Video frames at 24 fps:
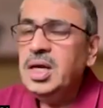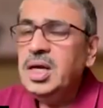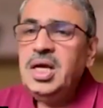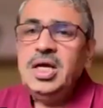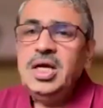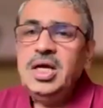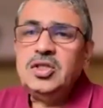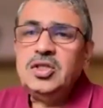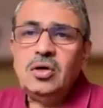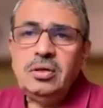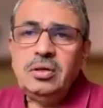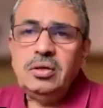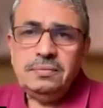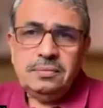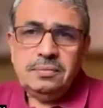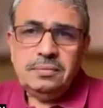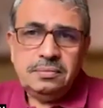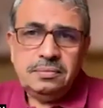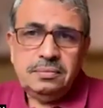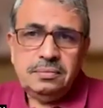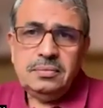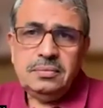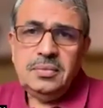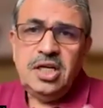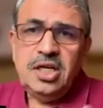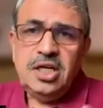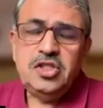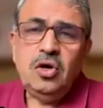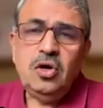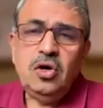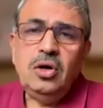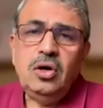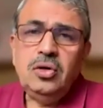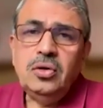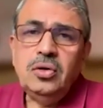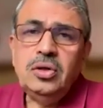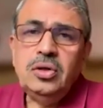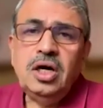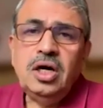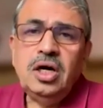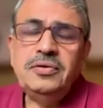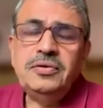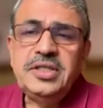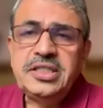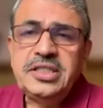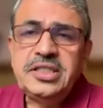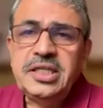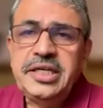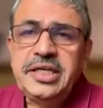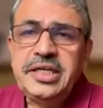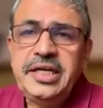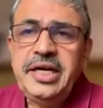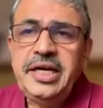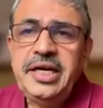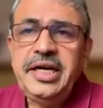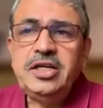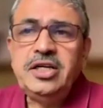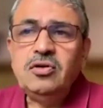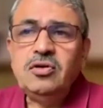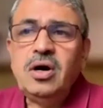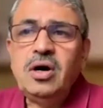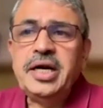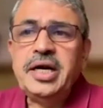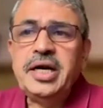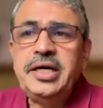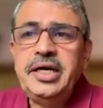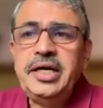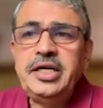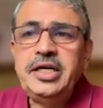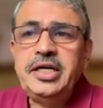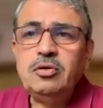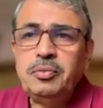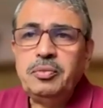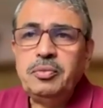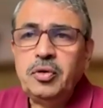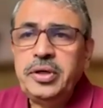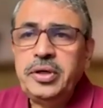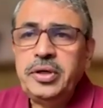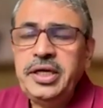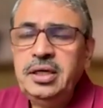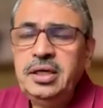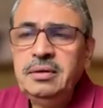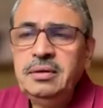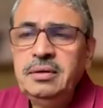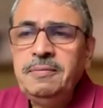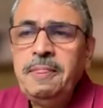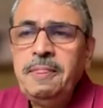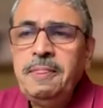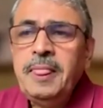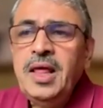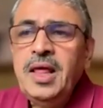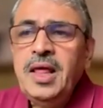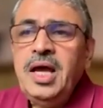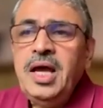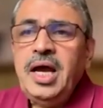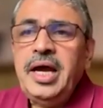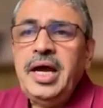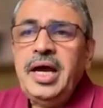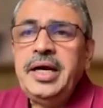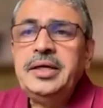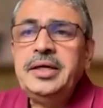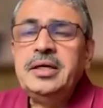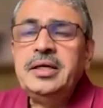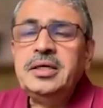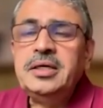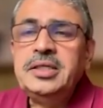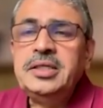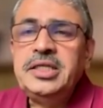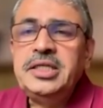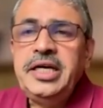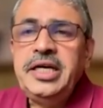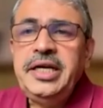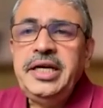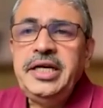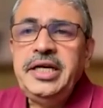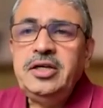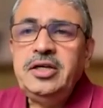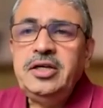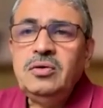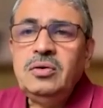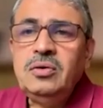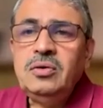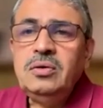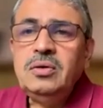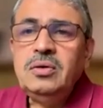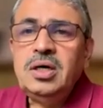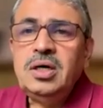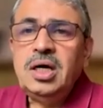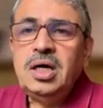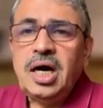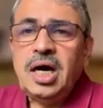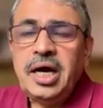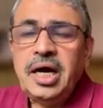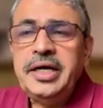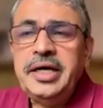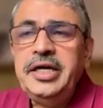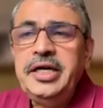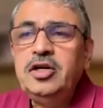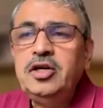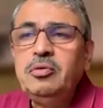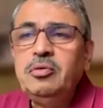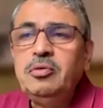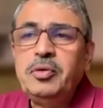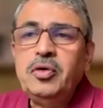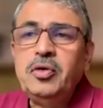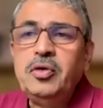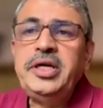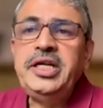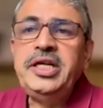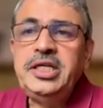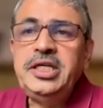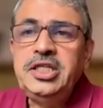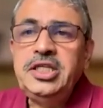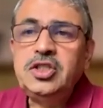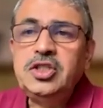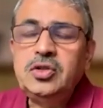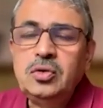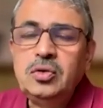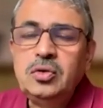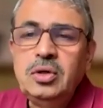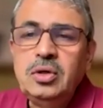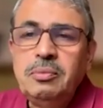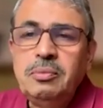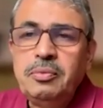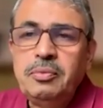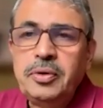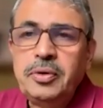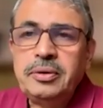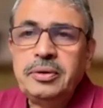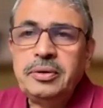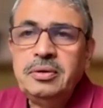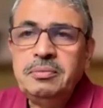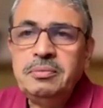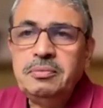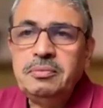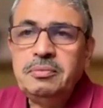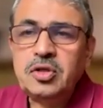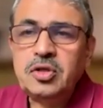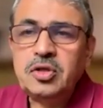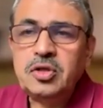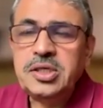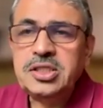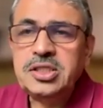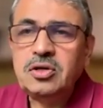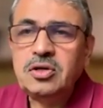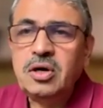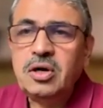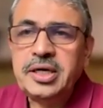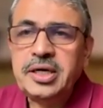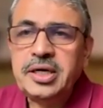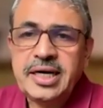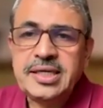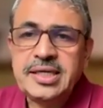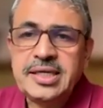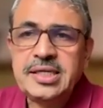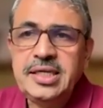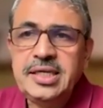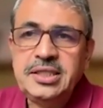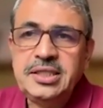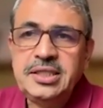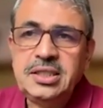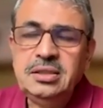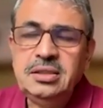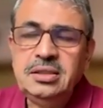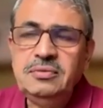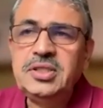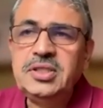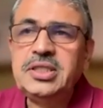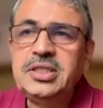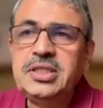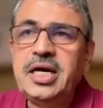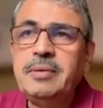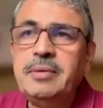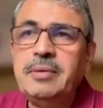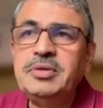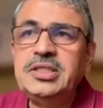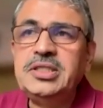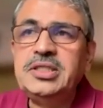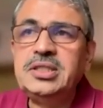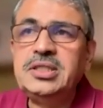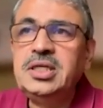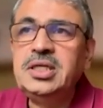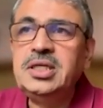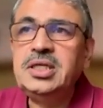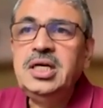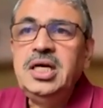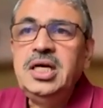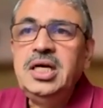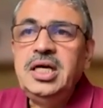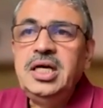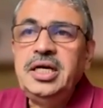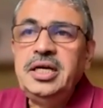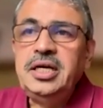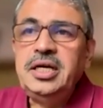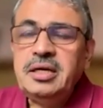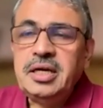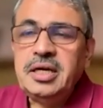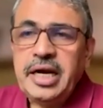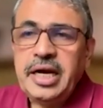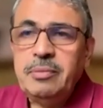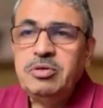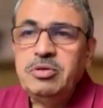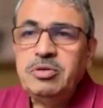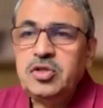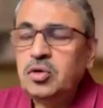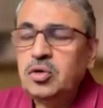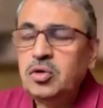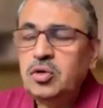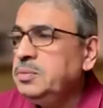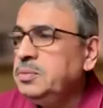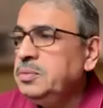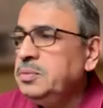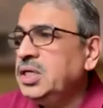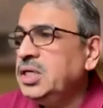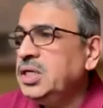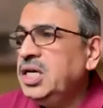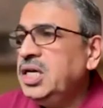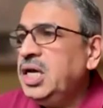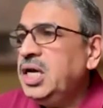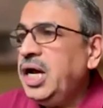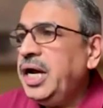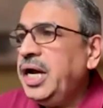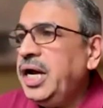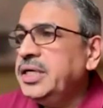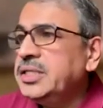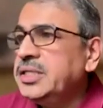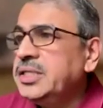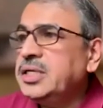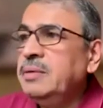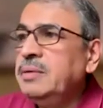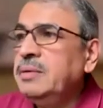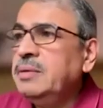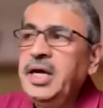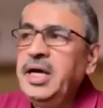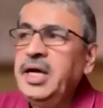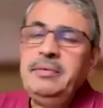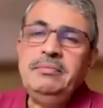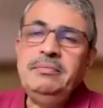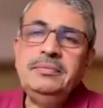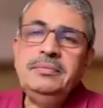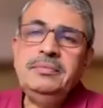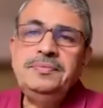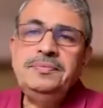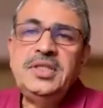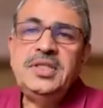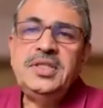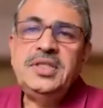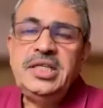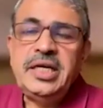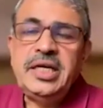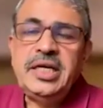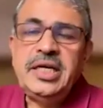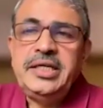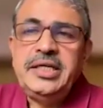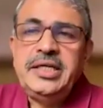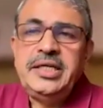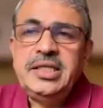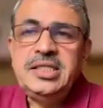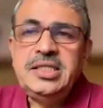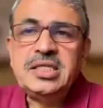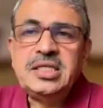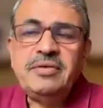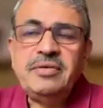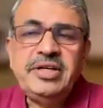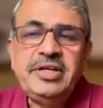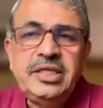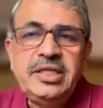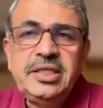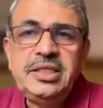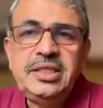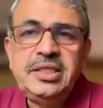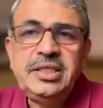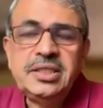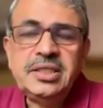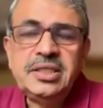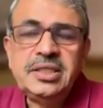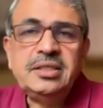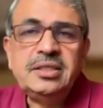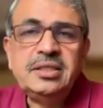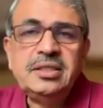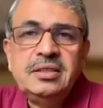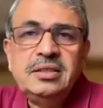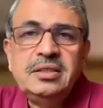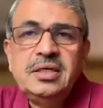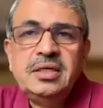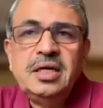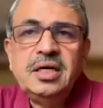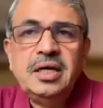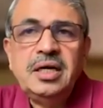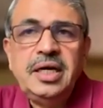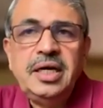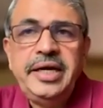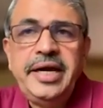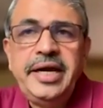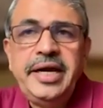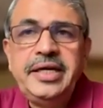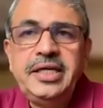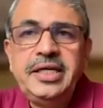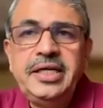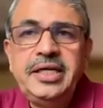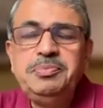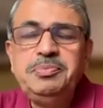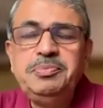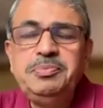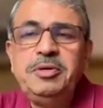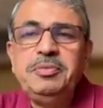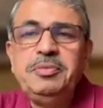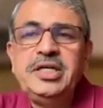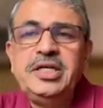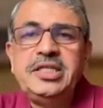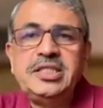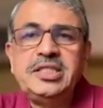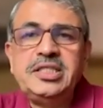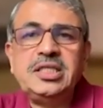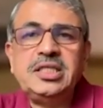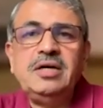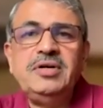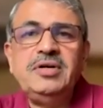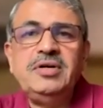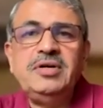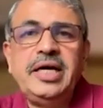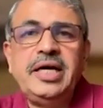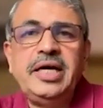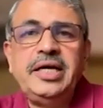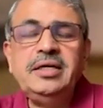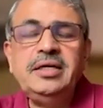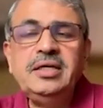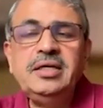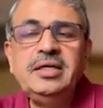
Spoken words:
So, as you all know now, it's a DNA to RNA to protein, and DNA to RNA to protein is through a process called translation, which happens in ribosomes. And sometime in 1970s and early 80s, people discovered that